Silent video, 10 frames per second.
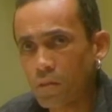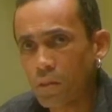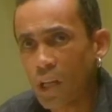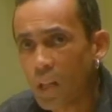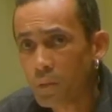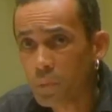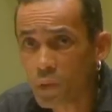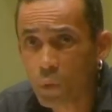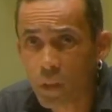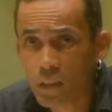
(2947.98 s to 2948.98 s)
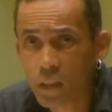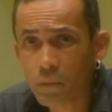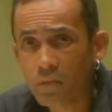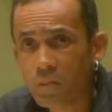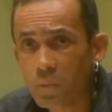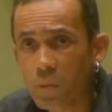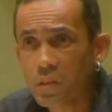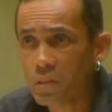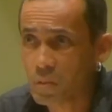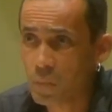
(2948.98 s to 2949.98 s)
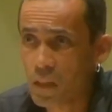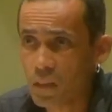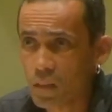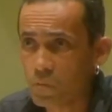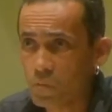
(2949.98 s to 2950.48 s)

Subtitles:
helps me to wake up every morning smiling.